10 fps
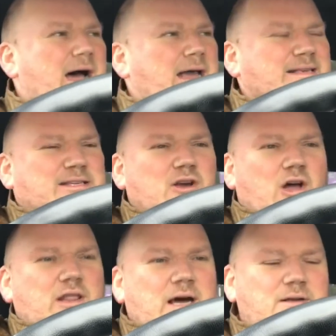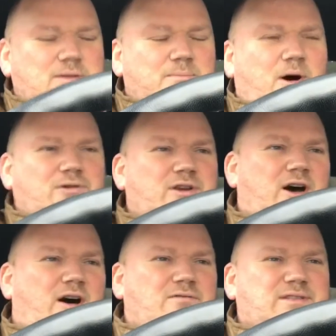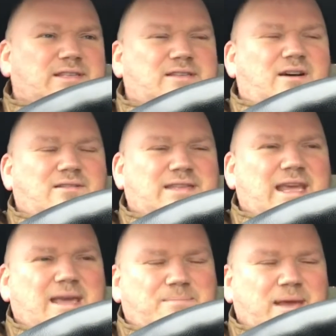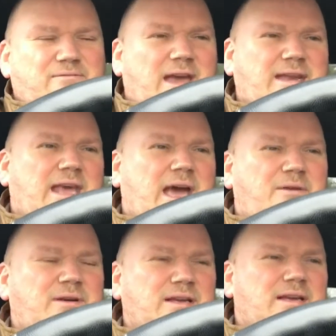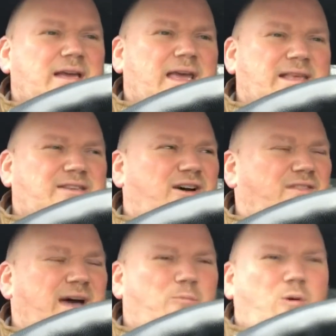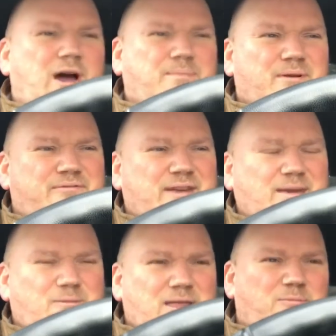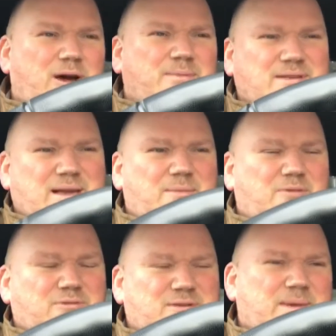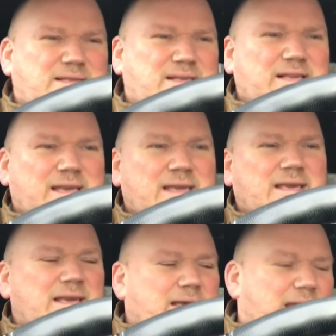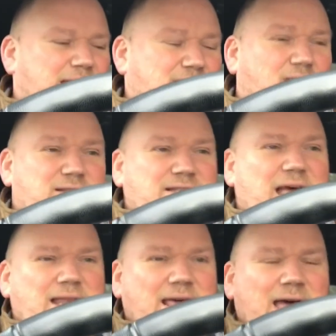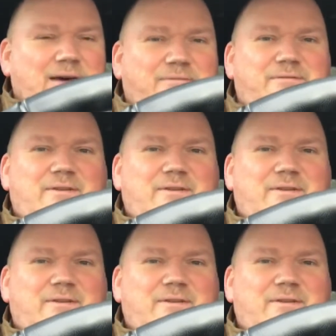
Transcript: It's got loads of mod cons. It's got DAB radio. It's got that wiper thing where the wipers come on automatically. It's got sat nav.